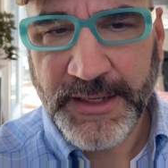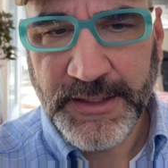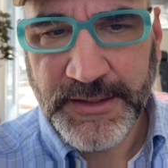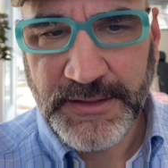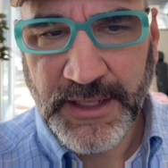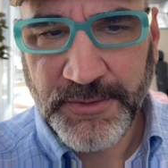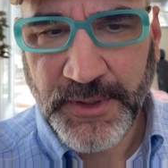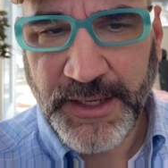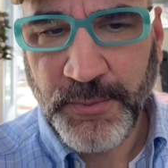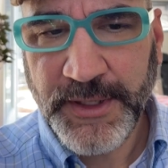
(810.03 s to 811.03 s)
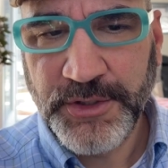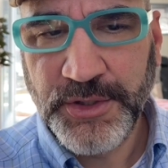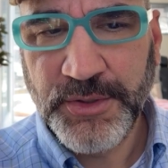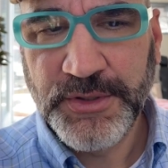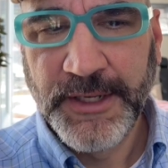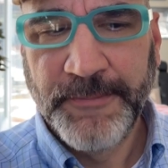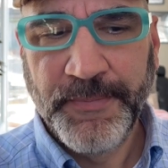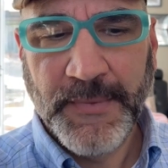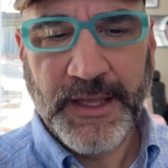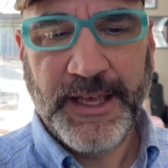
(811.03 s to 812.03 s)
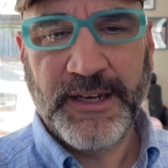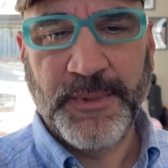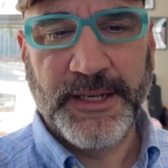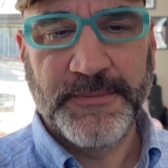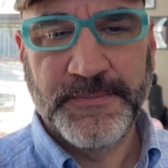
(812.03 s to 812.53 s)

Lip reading: to this level, and we can choose Animate.